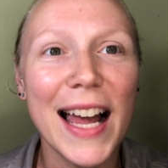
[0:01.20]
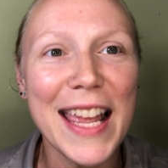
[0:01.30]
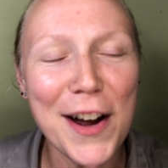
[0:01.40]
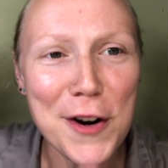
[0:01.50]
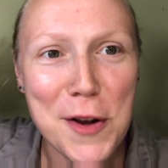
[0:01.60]

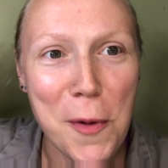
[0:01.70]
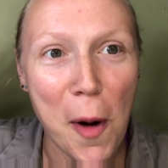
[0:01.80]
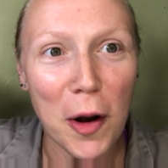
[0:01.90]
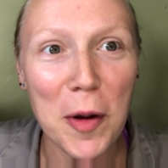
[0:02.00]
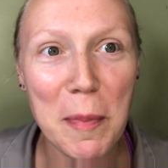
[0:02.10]
howdy,
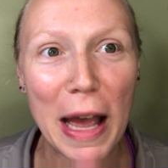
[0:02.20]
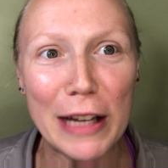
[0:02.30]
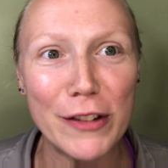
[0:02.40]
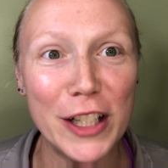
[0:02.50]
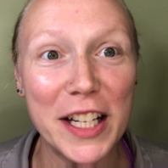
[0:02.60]
welcome
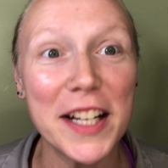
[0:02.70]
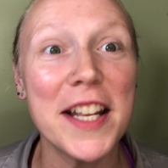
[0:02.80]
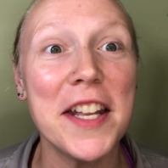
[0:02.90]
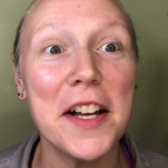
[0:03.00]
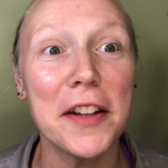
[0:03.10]
back for yet
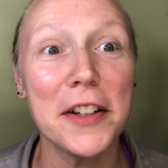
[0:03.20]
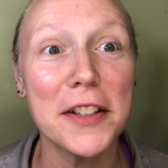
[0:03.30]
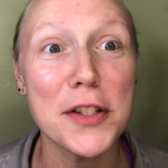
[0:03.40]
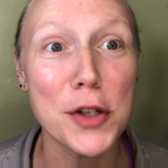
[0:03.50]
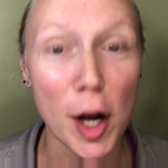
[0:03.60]
another
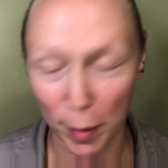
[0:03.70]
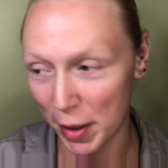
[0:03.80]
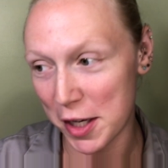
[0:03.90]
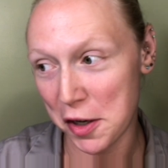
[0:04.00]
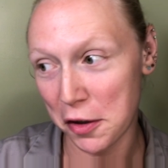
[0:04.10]

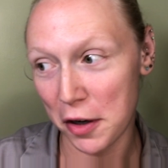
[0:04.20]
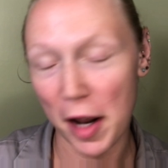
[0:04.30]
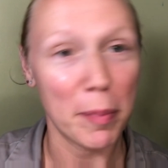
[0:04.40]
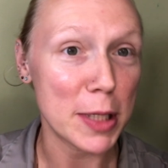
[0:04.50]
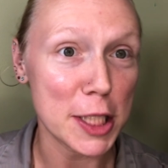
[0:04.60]
installment, another
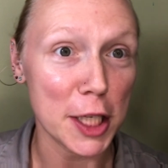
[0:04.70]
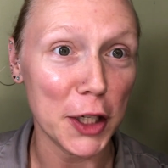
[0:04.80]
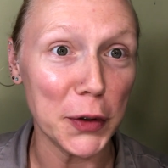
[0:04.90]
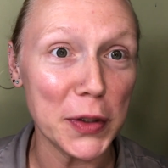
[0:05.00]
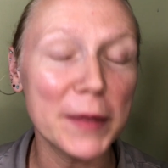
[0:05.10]

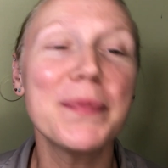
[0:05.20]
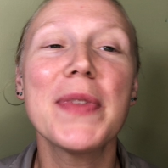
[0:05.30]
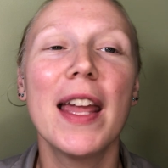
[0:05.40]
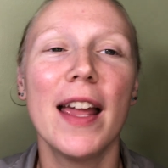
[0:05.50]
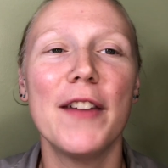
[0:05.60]
episode.
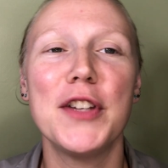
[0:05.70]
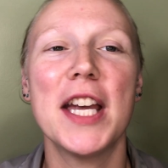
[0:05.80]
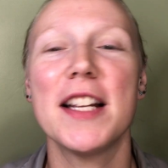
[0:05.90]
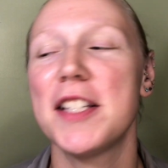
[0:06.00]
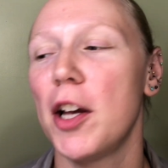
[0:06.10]
If you
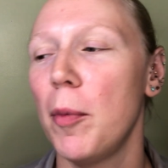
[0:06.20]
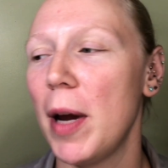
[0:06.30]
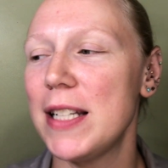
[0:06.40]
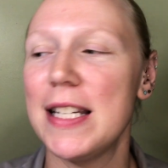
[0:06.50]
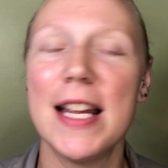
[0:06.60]
can't tell
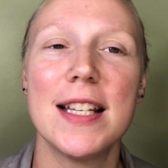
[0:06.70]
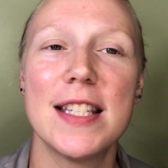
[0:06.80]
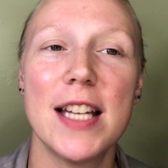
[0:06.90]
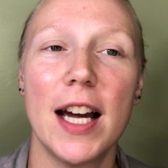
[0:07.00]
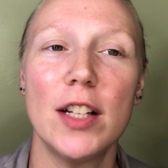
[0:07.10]
by today's
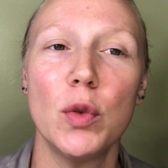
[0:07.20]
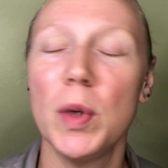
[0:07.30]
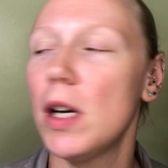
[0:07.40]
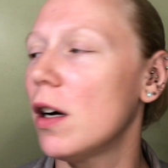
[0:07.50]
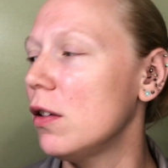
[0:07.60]
title,
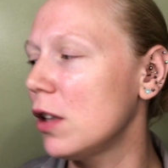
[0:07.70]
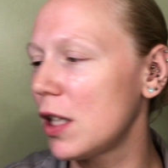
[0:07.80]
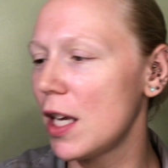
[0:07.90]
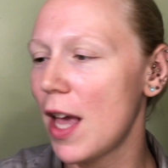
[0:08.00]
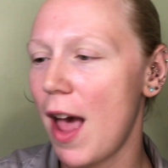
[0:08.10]
we are
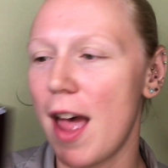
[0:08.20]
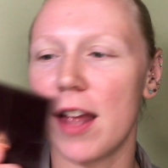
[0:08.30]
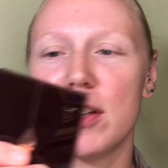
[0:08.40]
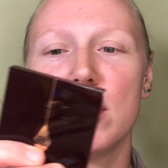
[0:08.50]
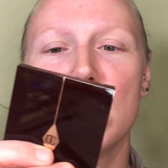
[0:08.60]
looking
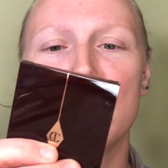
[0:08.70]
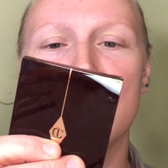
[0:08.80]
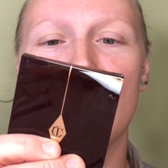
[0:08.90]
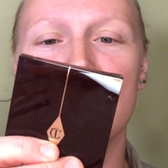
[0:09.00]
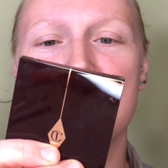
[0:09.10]
at
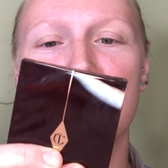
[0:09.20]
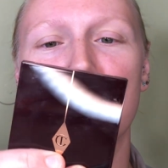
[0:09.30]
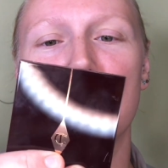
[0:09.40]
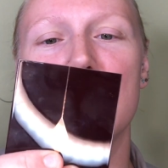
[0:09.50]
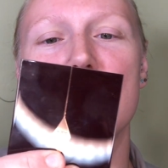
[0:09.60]
Charlotte
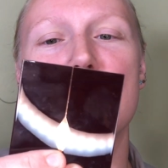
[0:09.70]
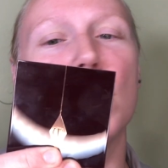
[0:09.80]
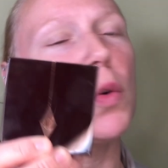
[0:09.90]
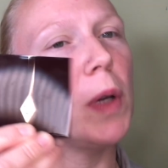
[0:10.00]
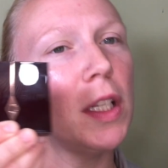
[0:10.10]
Tilbury's The
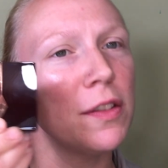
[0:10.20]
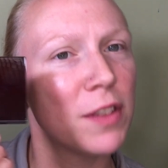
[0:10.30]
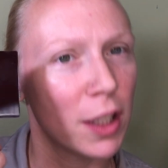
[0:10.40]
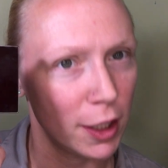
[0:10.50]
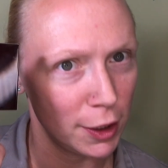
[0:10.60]
Queen of
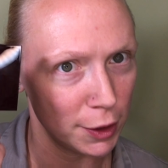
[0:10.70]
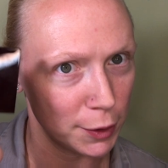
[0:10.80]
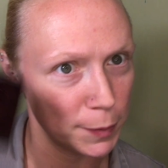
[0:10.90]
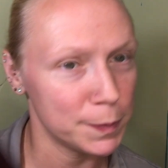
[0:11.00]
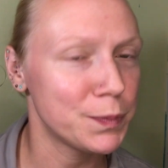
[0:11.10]
Glow.